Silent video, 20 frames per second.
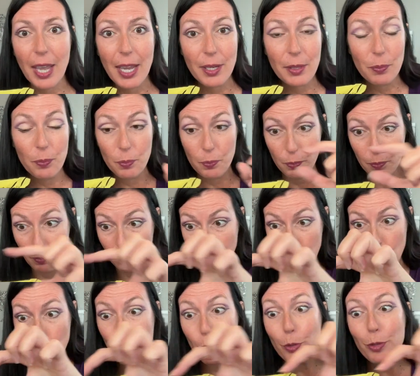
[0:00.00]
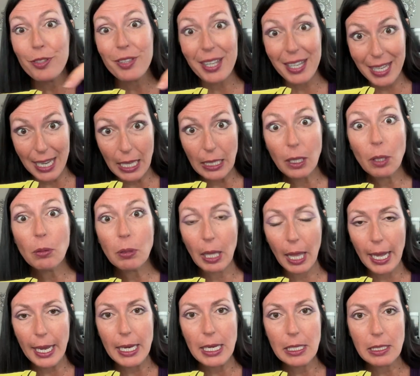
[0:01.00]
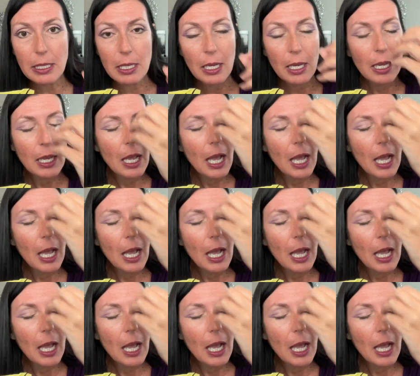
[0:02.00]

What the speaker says: I use the yellow light.